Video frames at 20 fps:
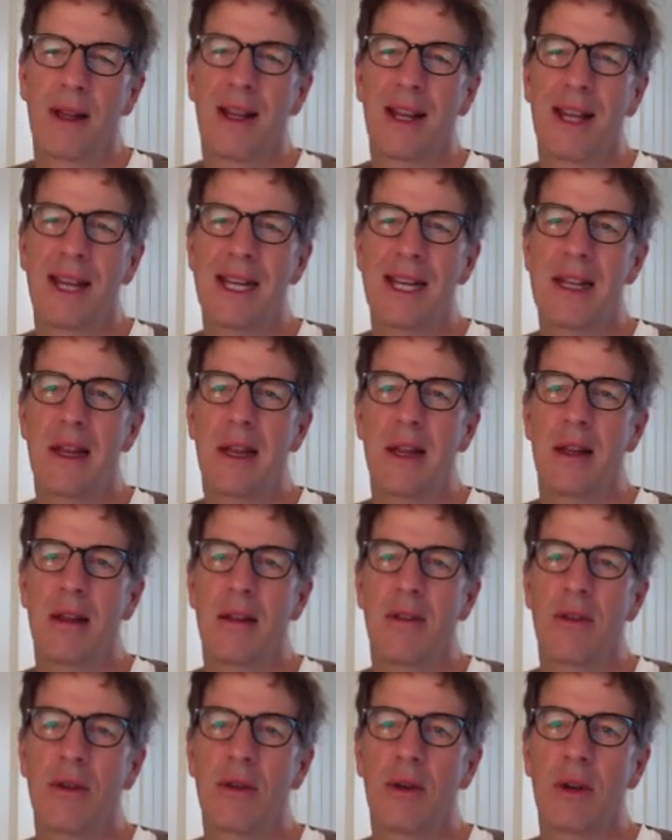Keith
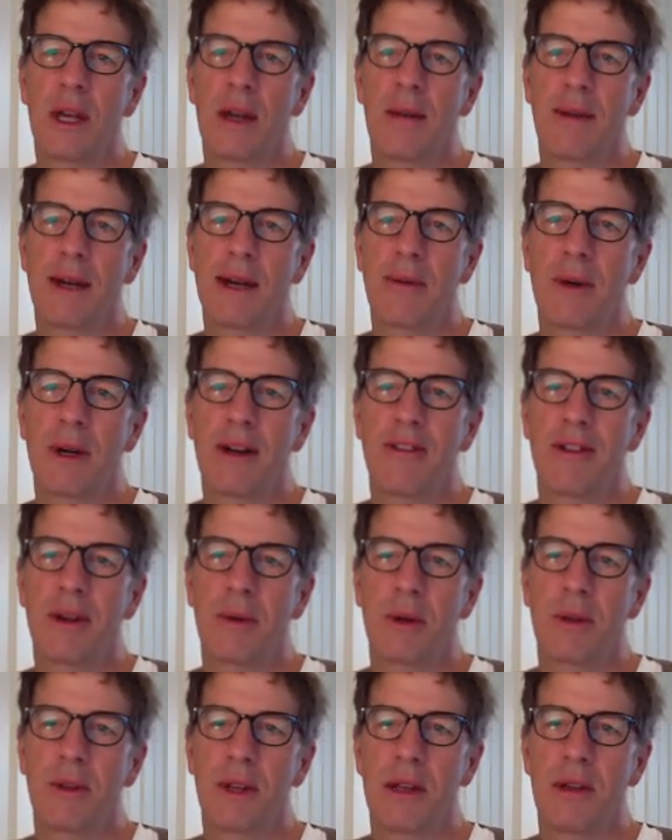talking about whatever it
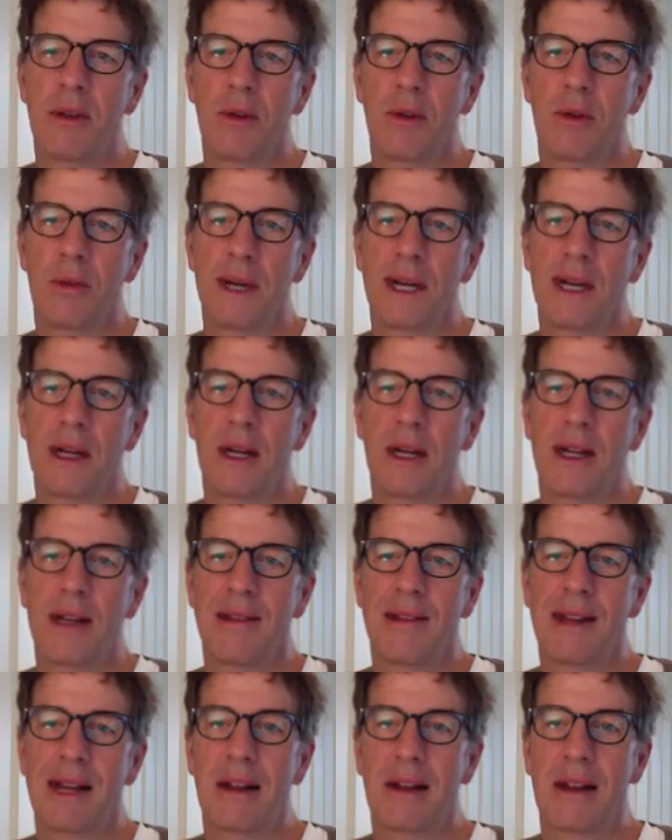was he talked about, and I could
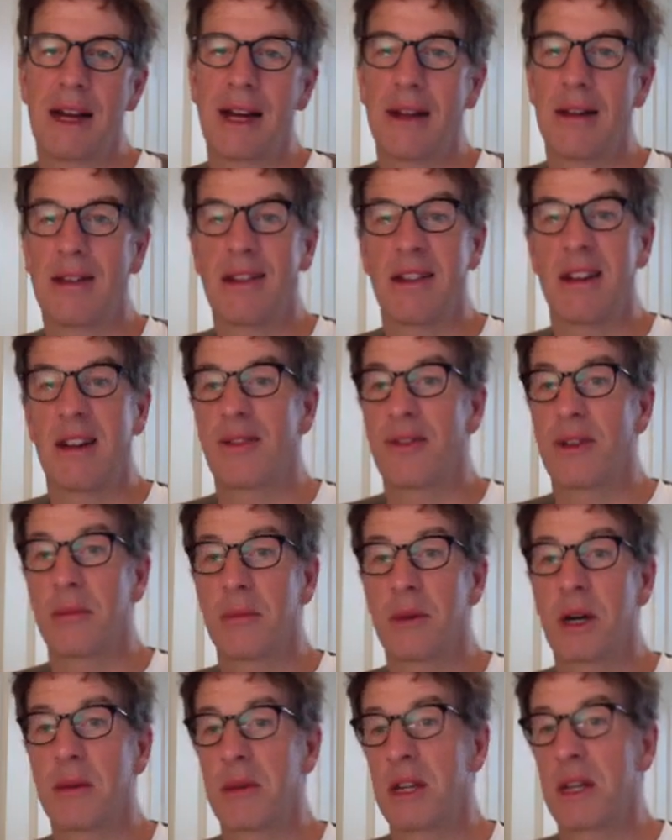tell you that stuff. It
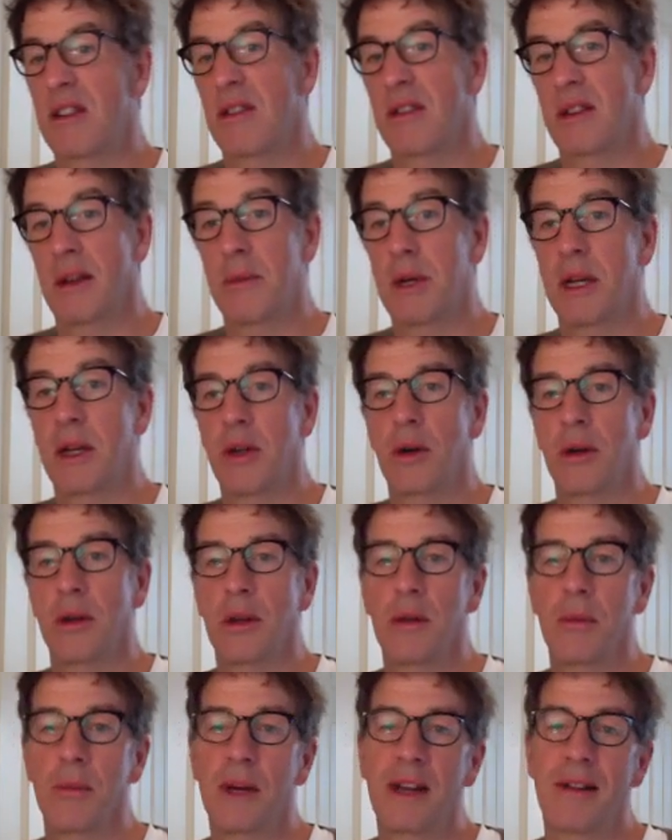might be interesting, might not.
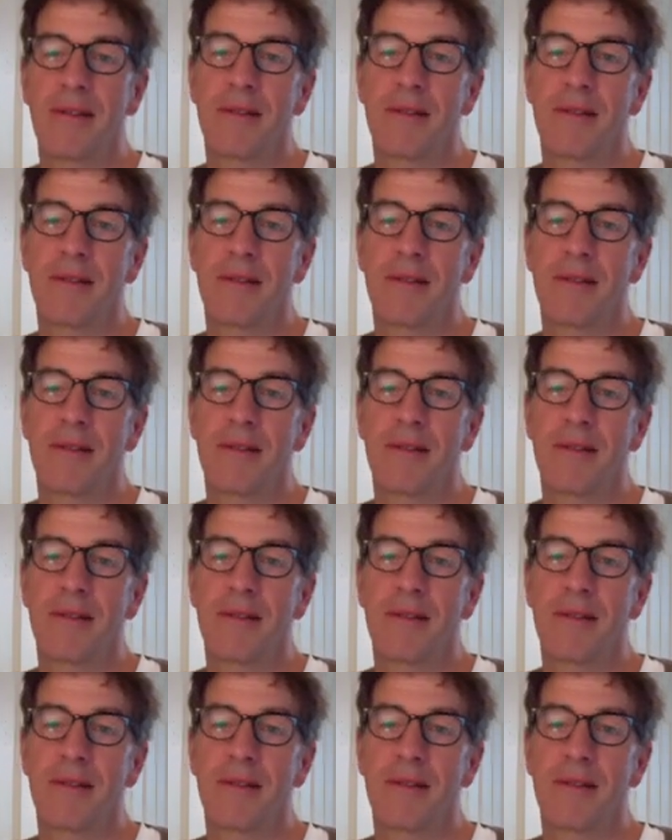Doesn't matter.